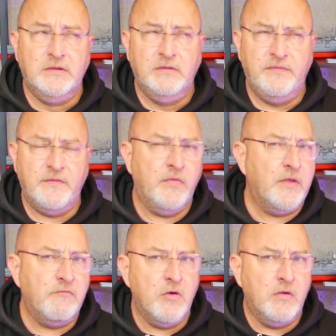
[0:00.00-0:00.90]
If I've got
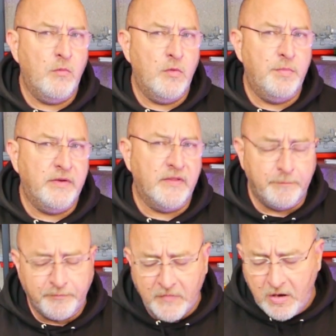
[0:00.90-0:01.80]
that wrong, I will put it there.
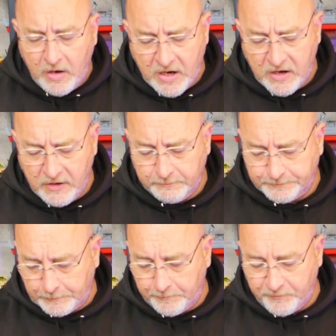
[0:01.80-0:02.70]

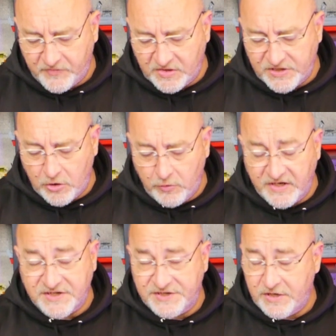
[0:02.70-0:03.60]
So
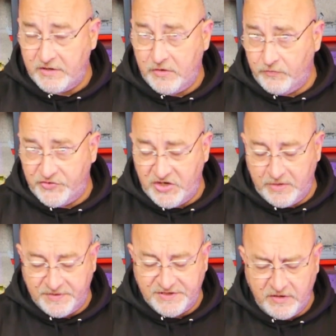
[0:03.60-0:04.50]
it's certainly on the
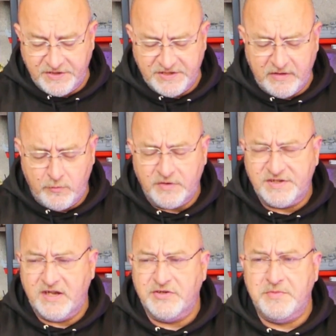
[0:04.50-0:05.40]
cheaper side, so that
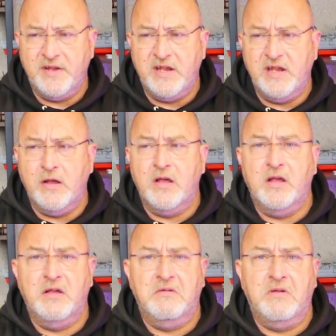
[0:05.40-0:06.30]
works out to be,
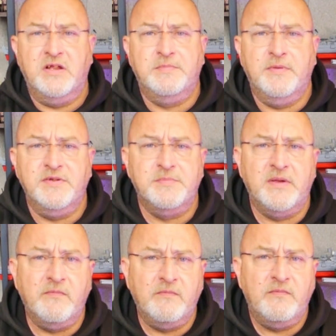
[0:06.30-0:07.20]
I suppose,
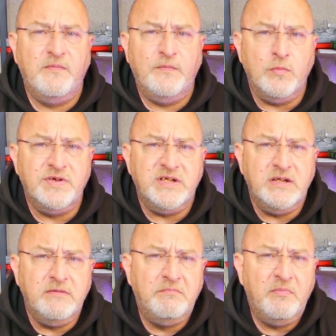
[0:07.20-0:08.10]
about
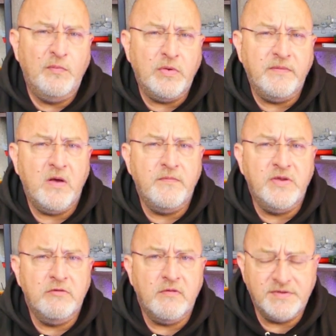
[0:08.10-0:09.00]
45
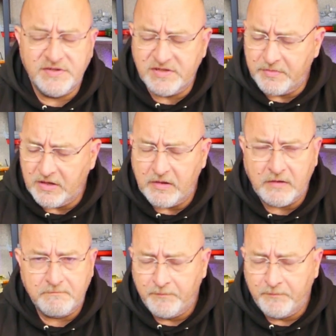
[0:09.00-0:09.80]
euros or something like that.